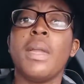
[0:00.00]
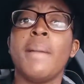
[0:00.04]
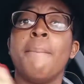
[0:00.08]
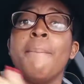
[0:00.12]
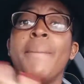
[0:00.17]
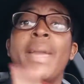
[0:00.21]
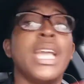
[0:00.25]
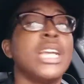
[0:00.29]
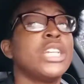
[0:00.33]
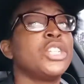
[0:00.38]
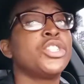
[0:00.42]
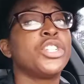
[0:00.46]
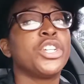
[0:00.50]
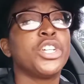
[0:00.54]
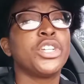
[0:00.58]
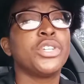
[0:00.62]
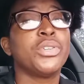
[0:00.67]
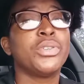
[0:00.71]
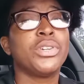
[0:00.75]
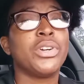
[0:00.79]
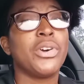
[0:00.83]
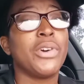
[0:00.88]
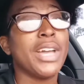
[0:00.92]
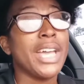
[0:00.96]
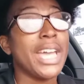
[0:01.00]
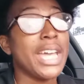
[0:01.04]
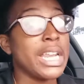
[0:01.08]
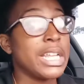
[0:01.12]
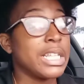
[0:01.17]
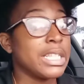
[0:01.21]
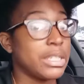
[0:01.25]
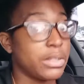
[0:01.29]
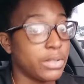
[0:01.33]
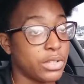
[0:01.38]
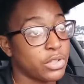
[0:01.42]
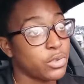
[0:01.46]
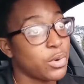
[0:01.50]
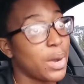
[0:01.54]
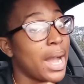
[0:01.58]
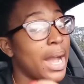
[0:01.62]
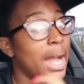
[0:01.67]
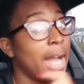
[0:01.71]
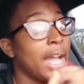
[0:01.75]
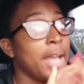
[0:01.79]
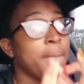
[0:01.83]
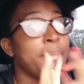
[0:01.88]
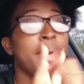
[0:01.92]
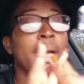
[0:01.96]
make sure you go ahead and
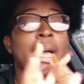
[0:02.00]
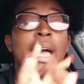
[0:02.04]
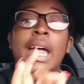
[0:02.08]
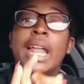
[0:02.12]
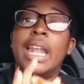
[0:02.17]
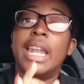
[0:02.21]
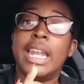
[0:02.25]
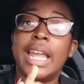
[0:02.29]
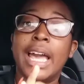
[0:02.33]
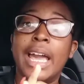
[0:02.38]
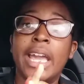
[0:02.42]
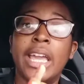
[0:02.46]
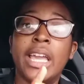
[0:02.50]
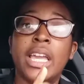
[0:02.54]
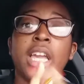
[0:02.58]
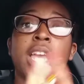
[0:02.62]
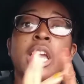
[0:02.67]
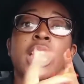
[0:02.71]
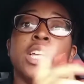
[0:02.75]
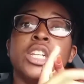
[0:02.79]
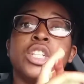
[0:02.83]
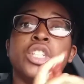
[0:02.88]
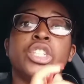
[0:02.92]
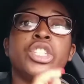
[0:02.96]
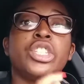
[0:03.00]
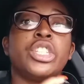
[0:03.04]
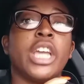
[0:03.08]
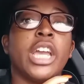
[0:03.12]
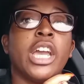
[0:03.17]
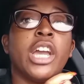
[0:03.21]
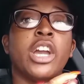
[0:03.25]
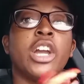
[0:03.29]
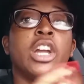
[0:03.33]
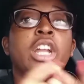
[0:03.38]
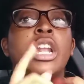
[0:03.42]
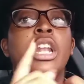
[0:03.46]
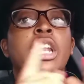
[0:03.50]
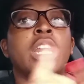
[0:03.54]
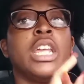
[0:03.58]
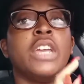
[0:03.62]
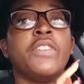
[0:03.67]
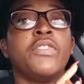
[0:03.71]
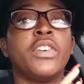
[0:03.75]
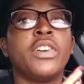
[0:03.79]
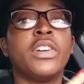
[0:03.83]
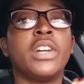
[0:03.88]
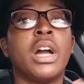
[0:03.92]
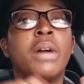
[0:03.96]
subscribe like share
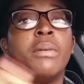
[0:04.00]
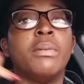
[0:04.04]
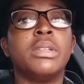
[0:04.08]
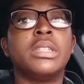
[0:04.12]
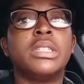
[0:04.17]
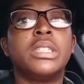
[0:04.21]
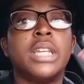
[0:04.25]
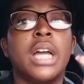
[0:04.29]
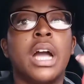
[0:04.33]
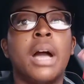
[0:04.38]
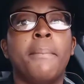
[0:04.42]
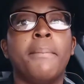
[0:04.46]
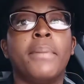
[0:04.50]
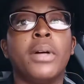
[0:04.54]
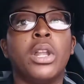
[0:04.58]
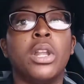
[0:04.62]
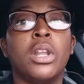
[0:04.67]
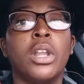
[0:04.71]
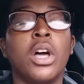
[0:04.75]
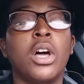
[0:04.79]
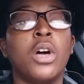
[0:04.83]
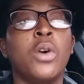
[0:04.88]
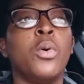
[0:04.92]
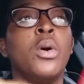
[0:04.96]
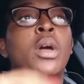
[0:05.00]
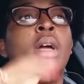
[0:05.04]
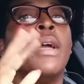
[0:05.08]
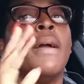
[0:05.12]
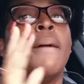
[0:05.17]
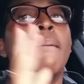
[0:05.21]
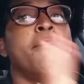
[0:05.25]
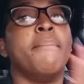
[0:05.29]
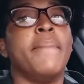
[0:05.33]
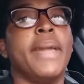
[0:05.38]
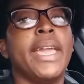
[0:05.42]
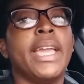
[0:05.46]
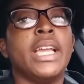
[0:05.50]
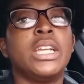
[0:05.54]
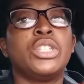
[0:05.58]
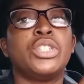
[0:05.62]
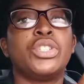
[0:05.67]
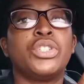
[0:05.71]
leave your comments down below make